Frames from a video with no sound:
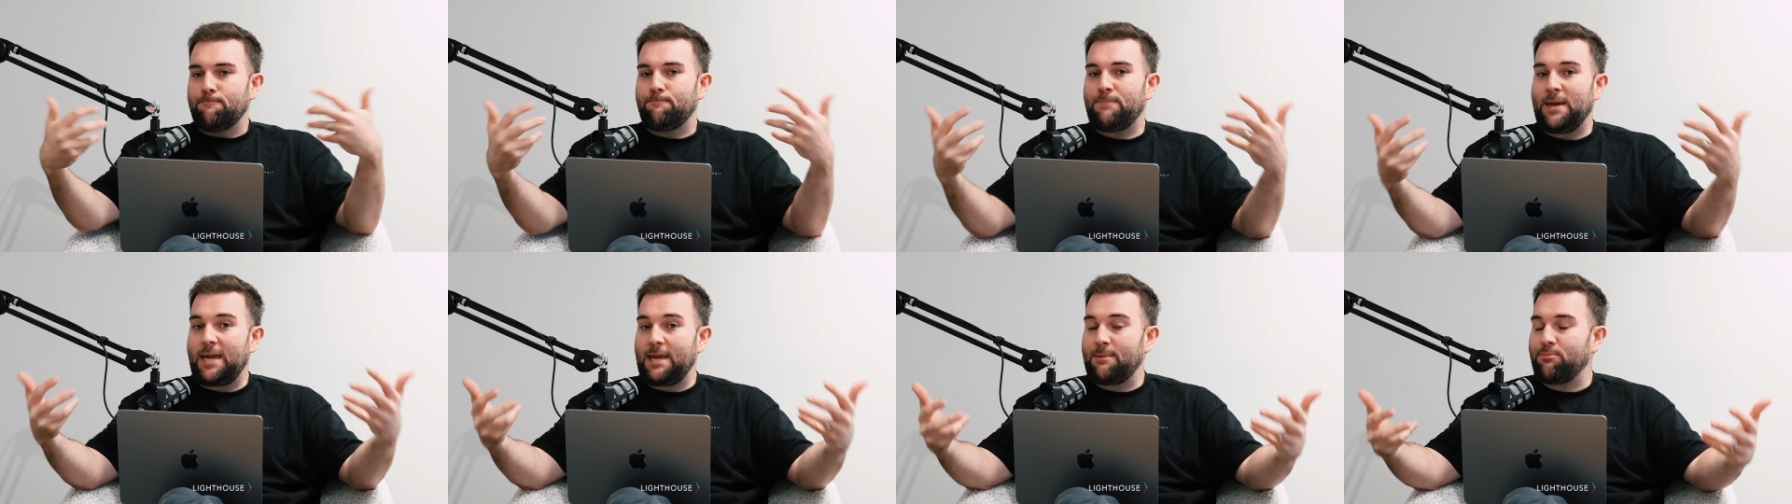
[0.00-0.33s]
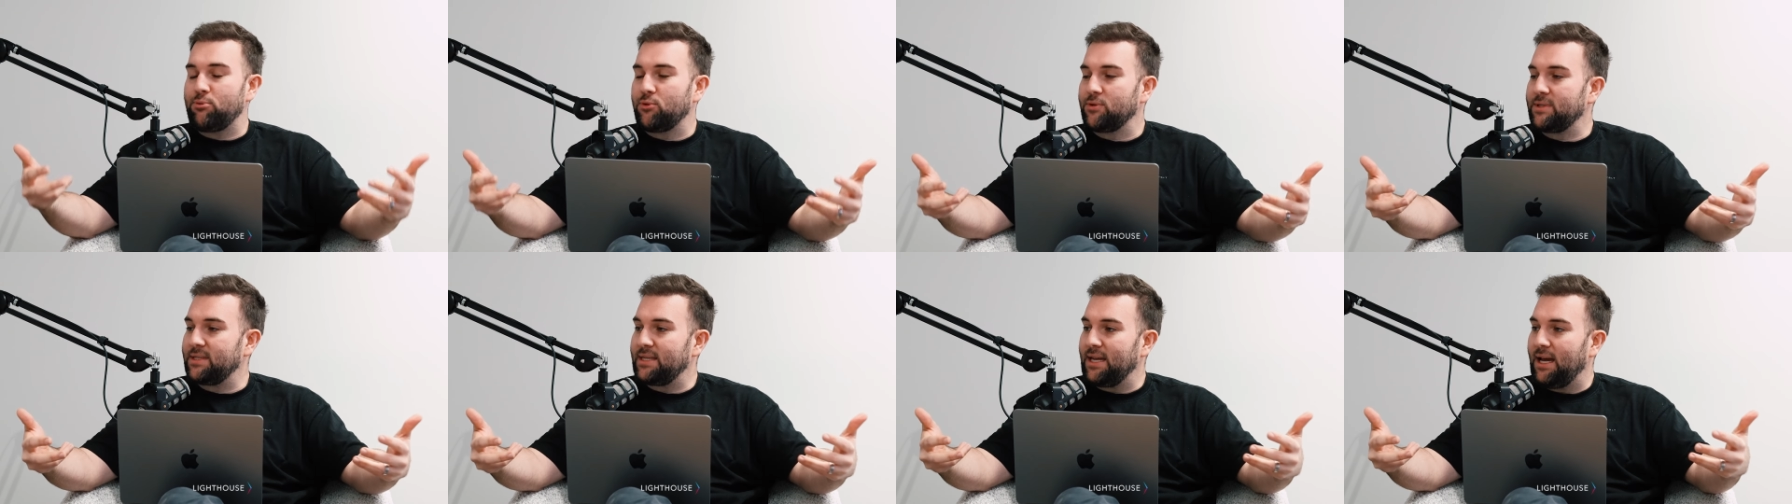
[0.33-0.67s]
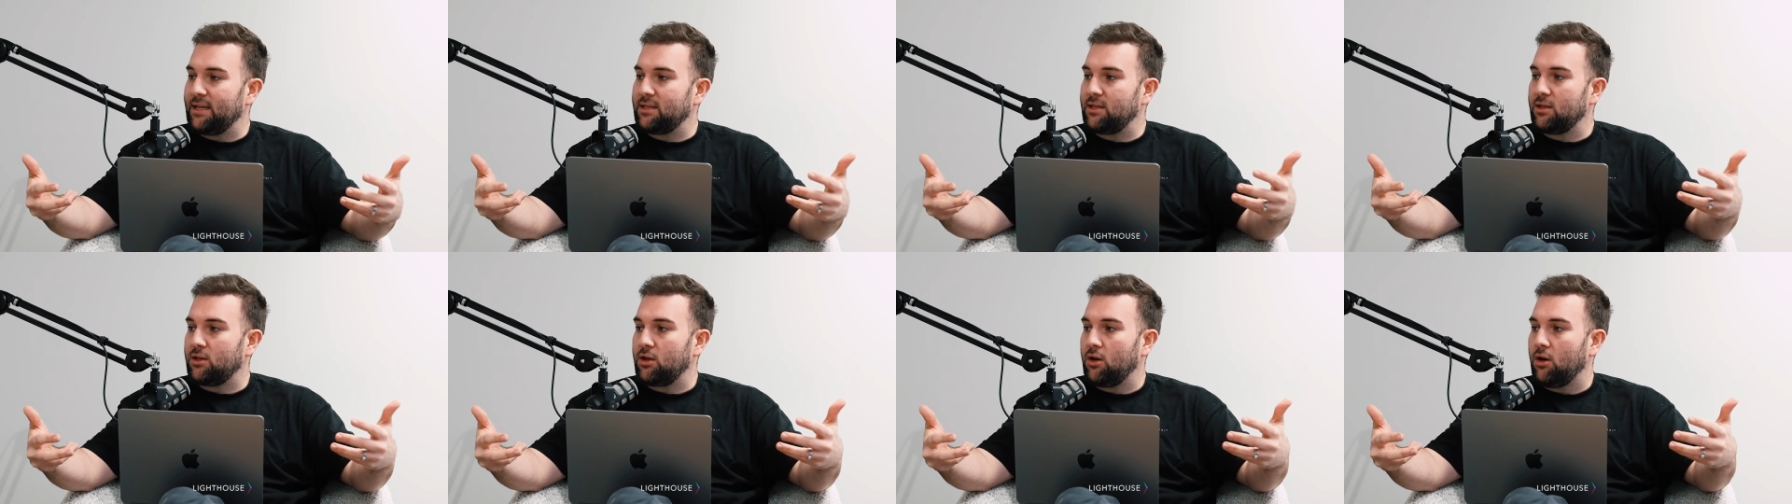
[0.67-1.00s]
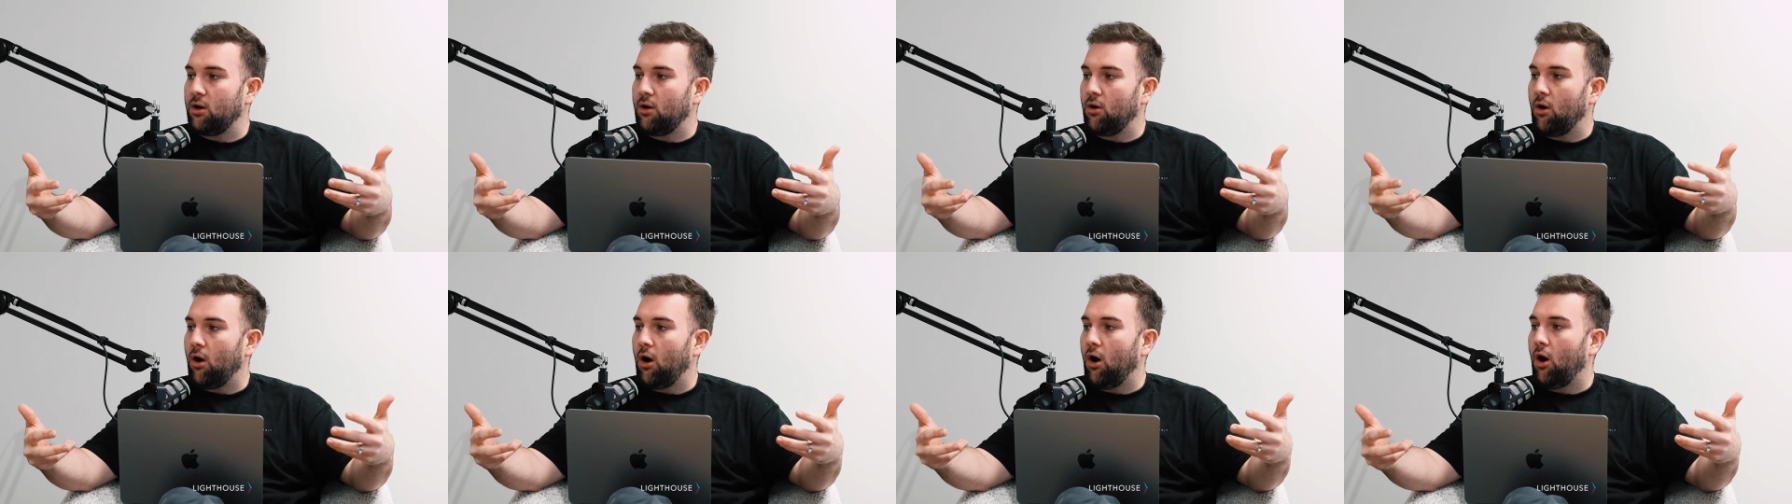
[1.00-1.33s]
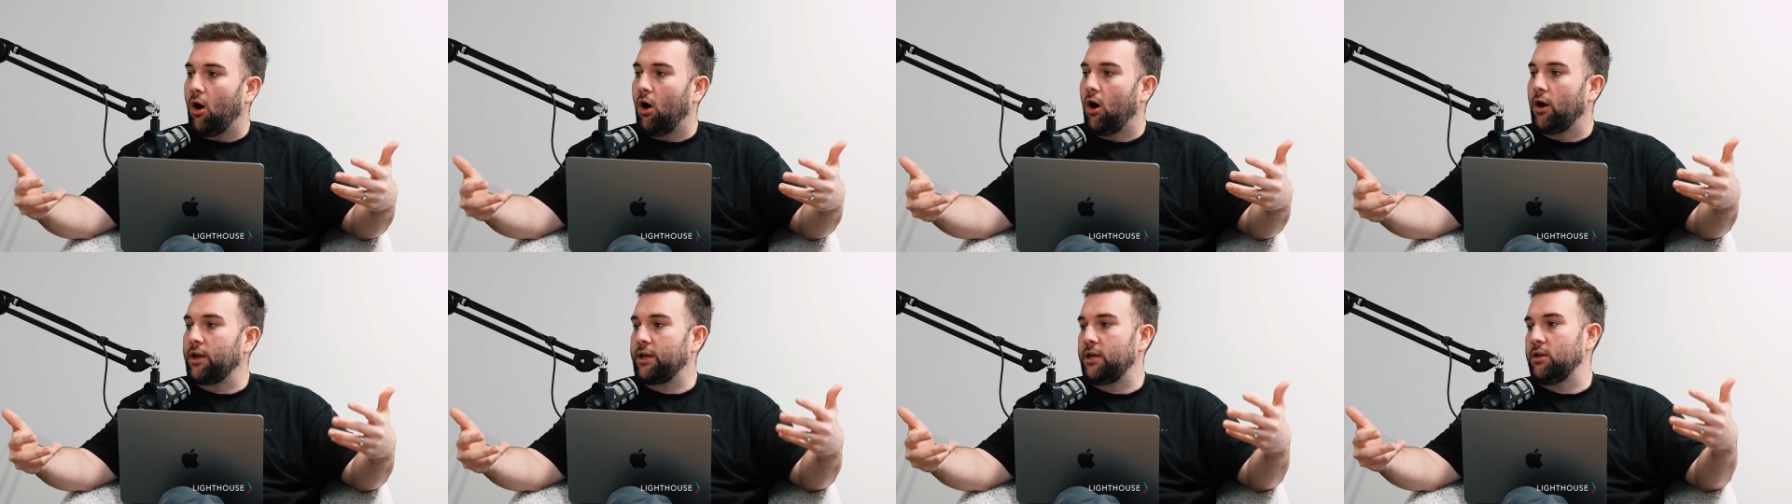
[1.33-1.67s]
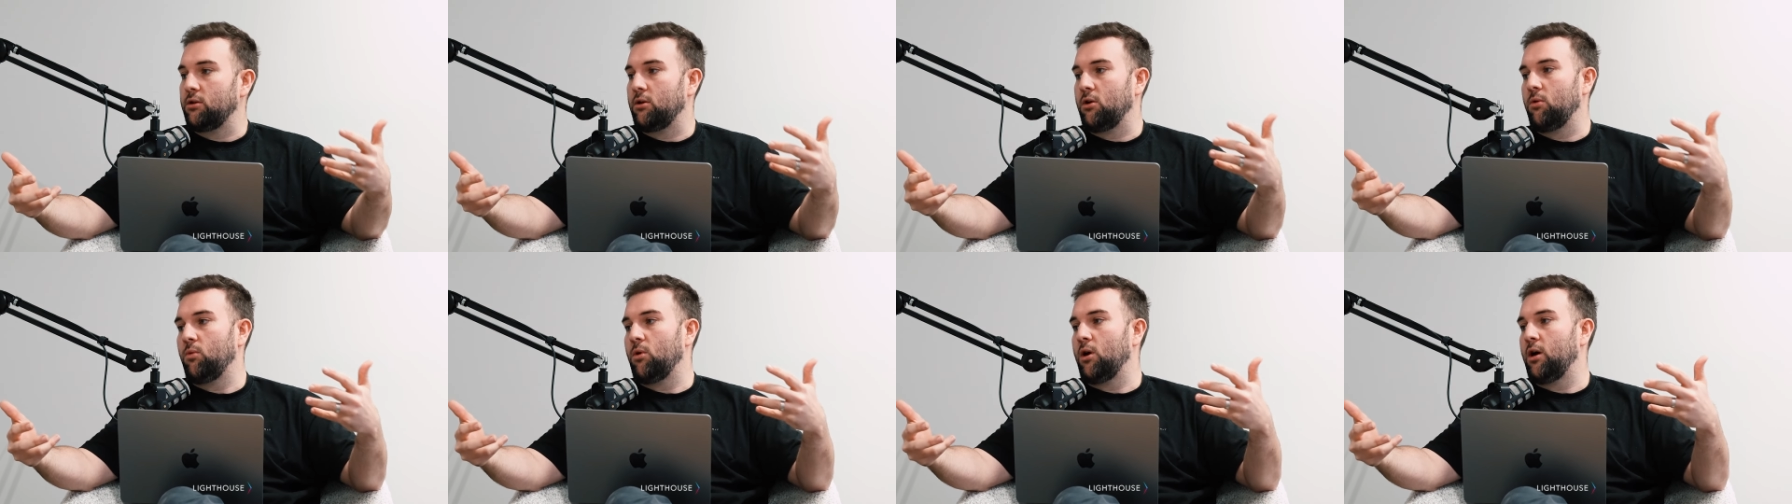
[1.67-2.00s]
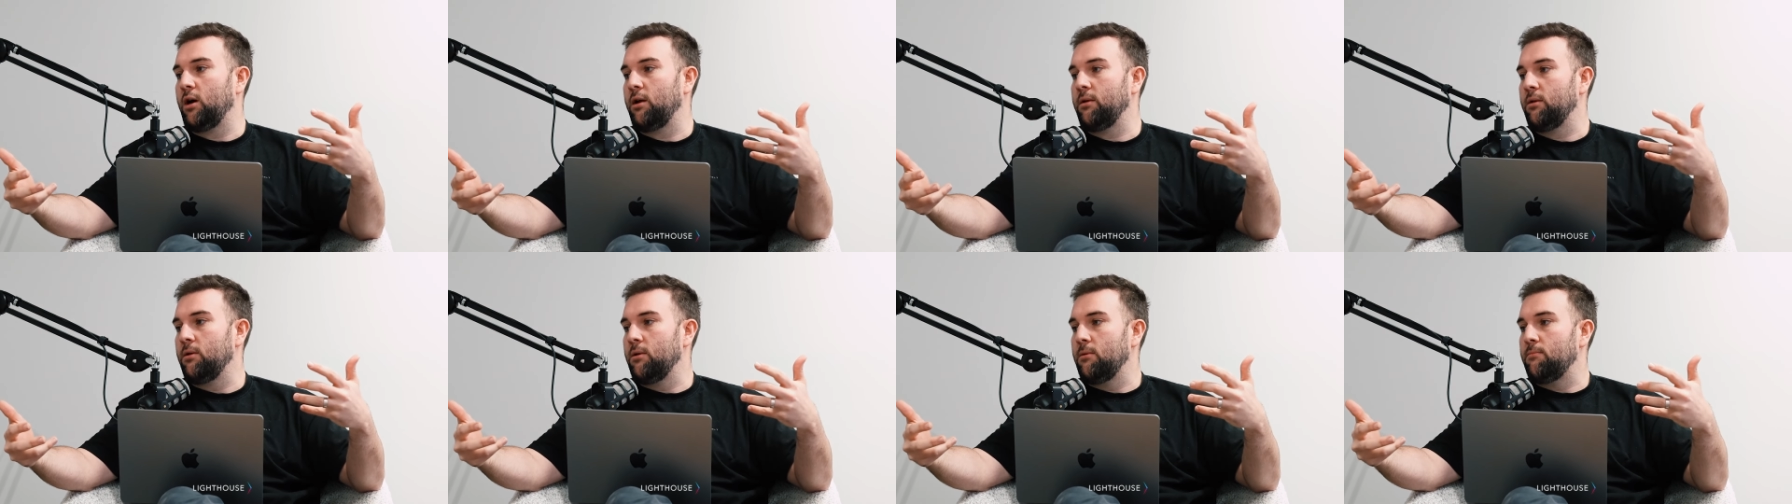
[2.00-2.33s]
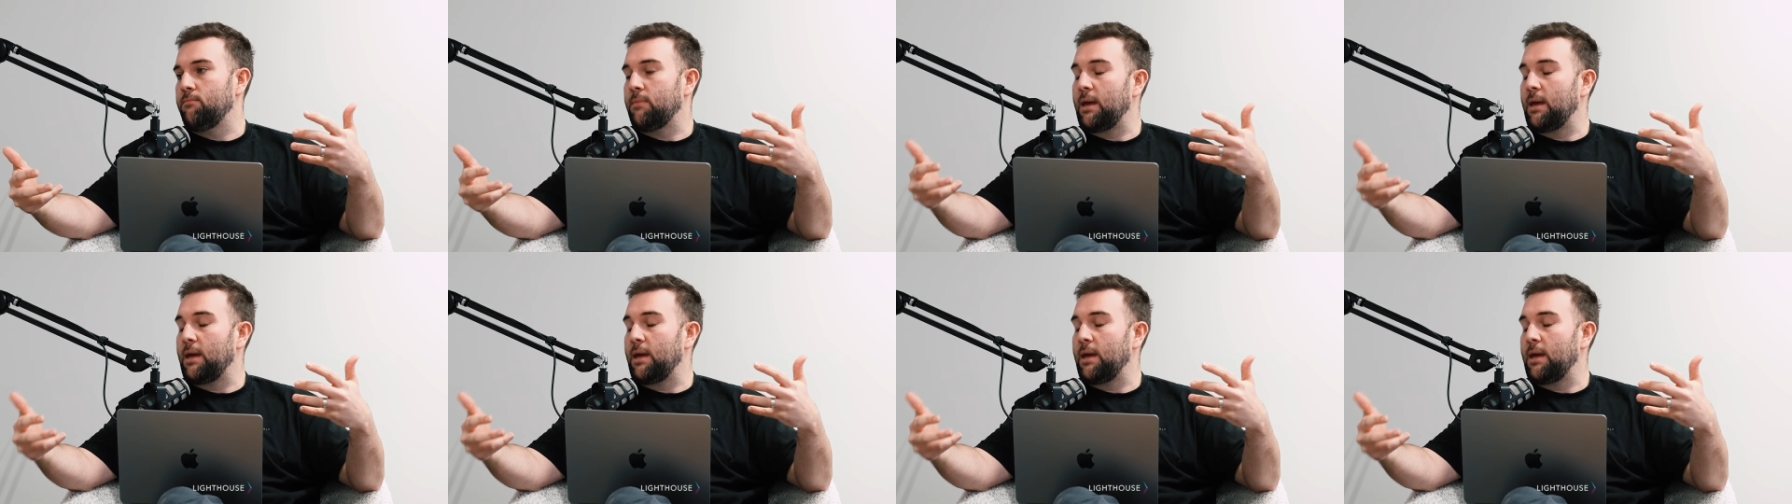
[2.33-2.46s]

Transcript: People start to go, oh, you know what?